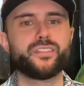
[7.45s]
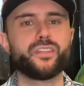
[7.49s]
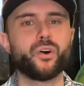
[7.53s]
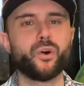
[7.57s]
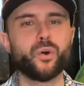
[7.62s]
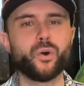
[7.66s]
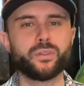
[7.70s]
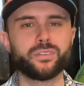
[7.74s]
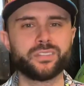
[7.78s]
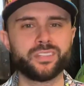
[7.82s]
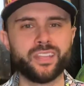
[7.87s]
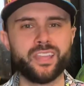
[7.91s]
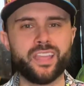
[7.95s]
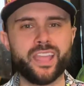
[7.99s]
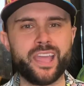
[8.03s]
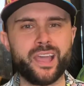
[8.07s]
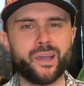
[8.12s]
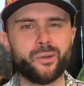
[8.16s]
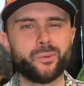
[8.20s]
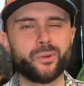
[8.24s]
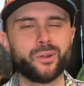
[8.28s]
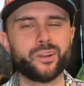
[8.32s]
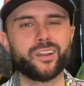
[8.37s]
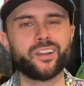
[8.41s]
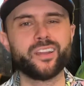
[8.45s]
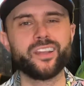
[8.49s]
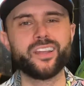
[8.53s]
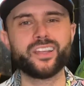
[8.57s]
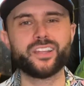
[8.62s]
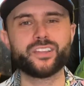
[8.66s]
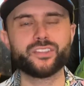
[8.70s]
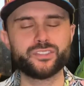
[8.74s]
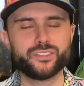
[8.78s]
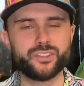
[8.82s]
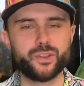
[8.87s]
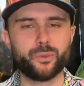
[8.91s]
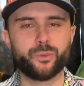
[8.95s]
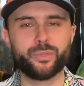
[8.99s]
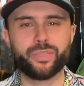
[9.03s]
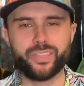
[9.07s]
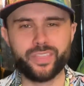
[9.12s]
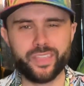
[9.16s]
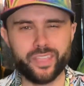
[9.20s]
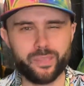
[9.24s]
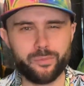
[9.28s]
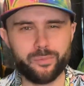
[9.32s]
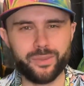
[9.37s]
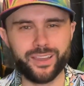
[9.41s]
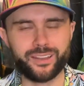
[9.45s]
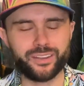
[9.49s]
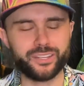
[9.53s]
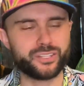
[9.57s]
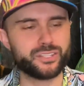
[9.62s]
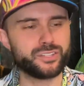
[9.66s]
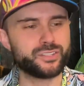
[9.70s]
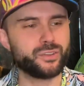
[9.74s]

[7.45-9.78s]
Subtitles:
The Haunting Hour, Don't Think About It.